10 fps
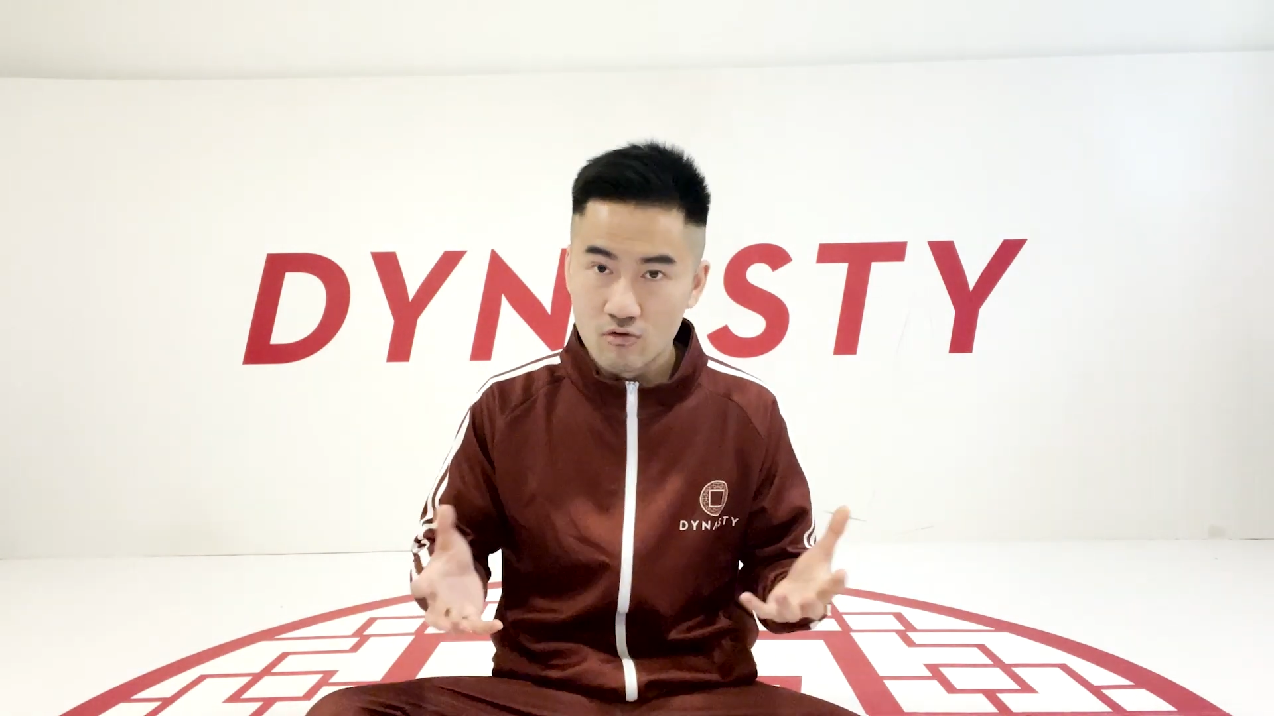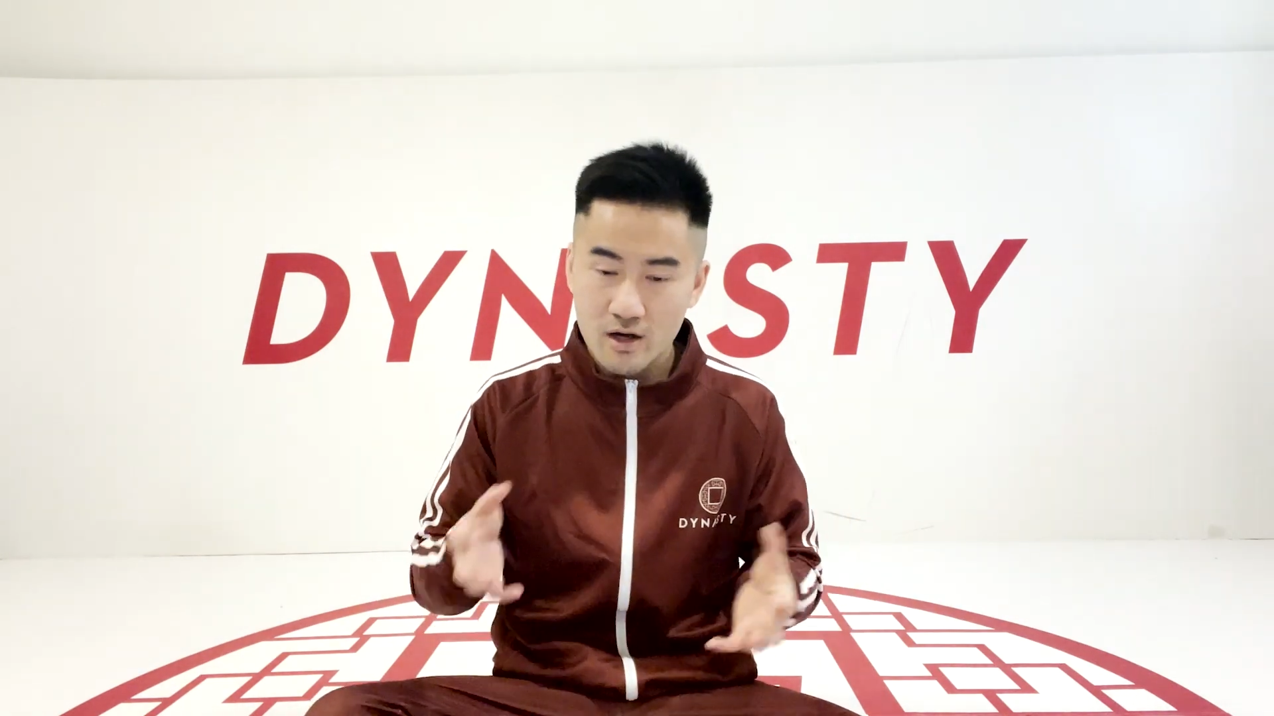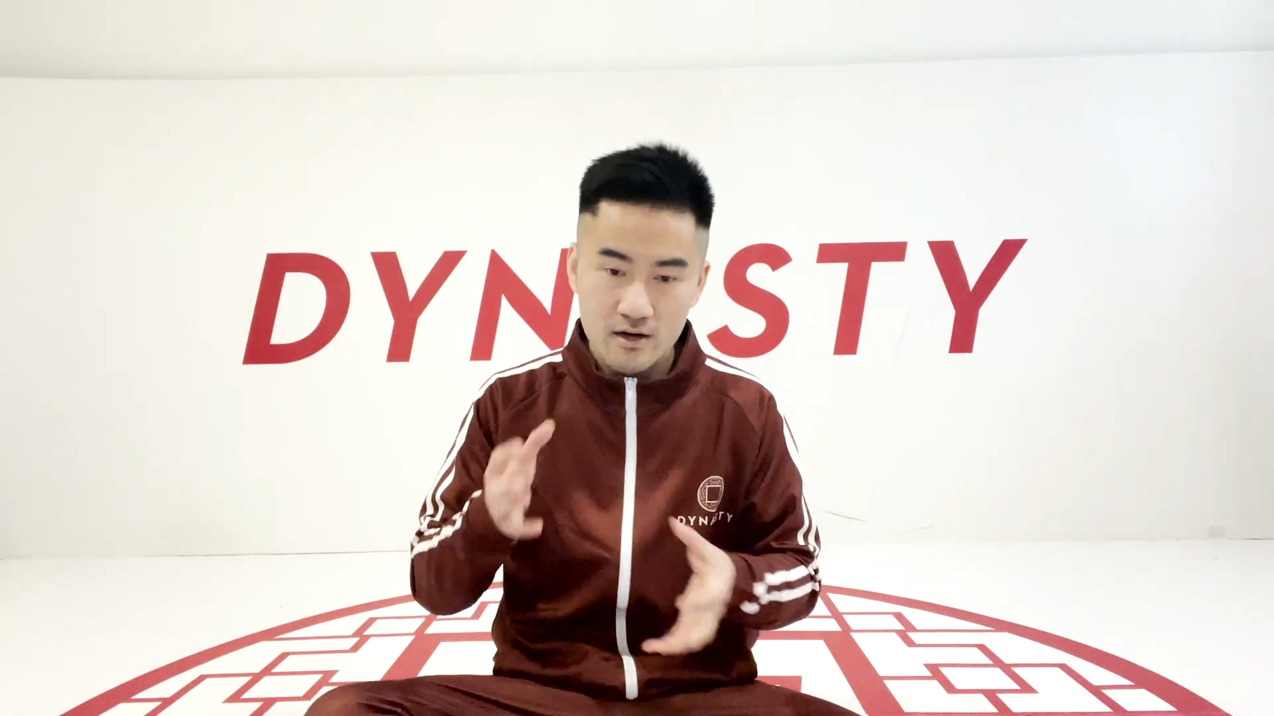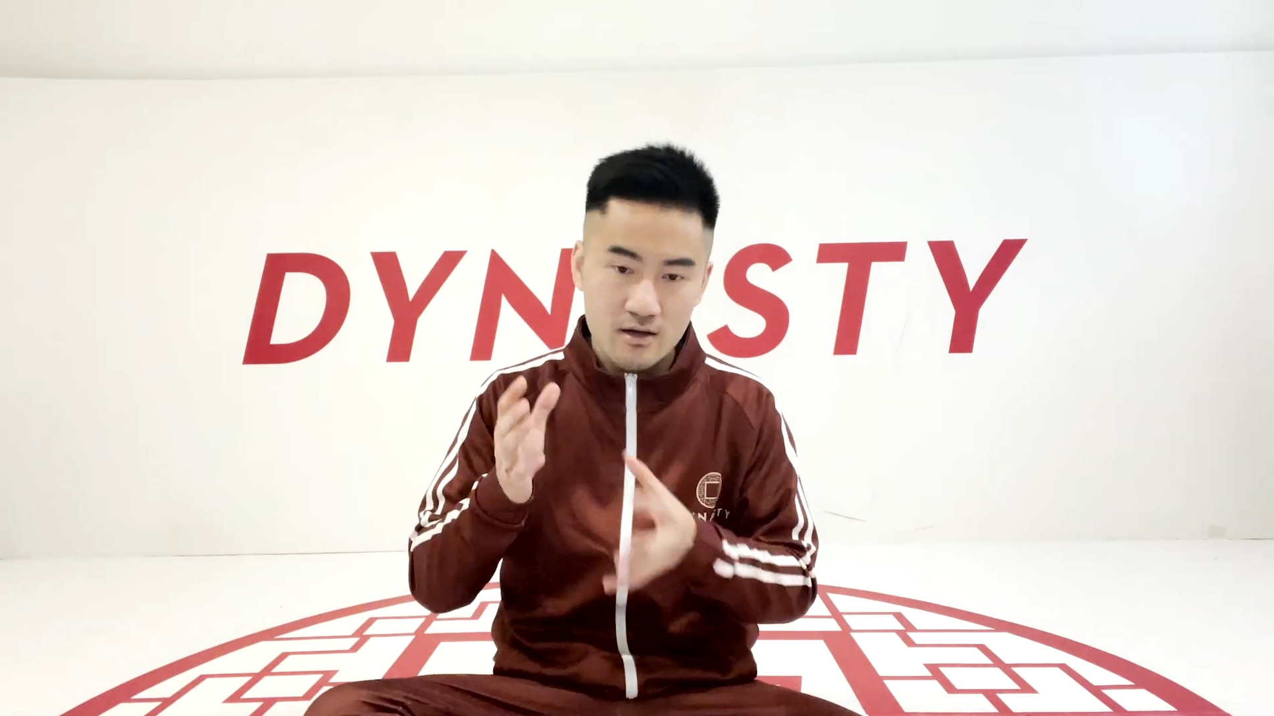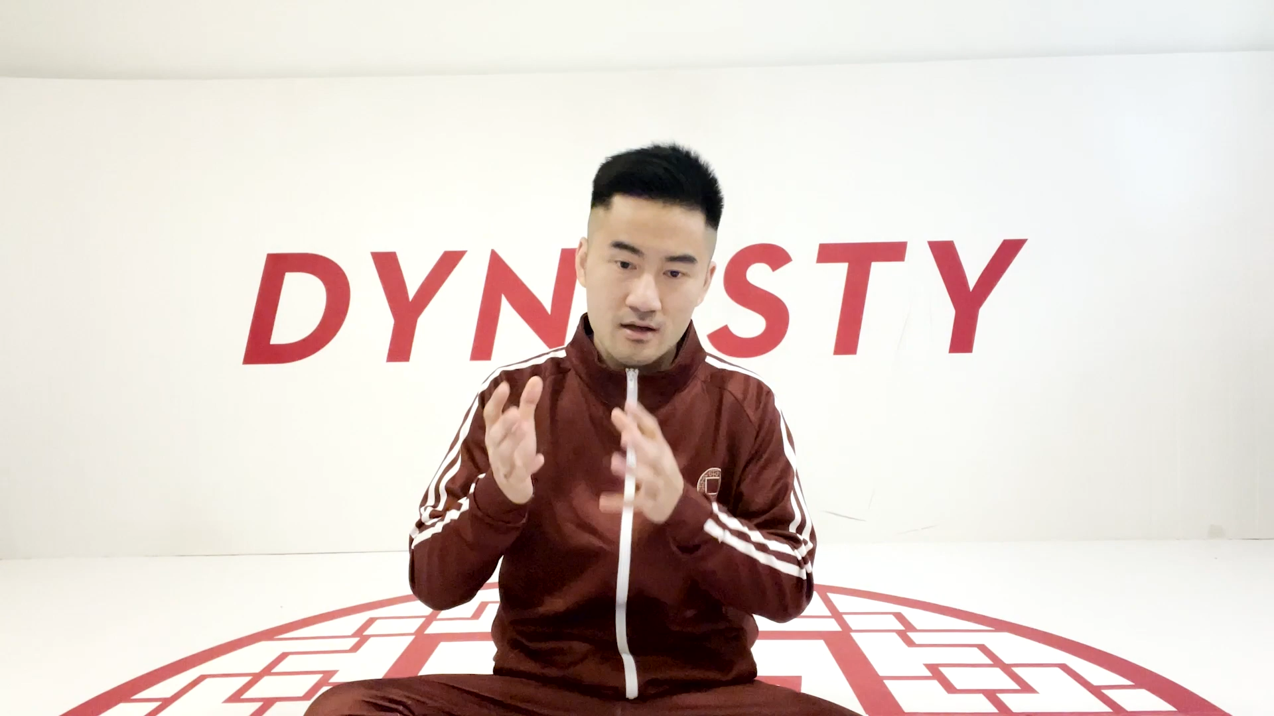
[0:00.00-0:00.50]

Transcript: right?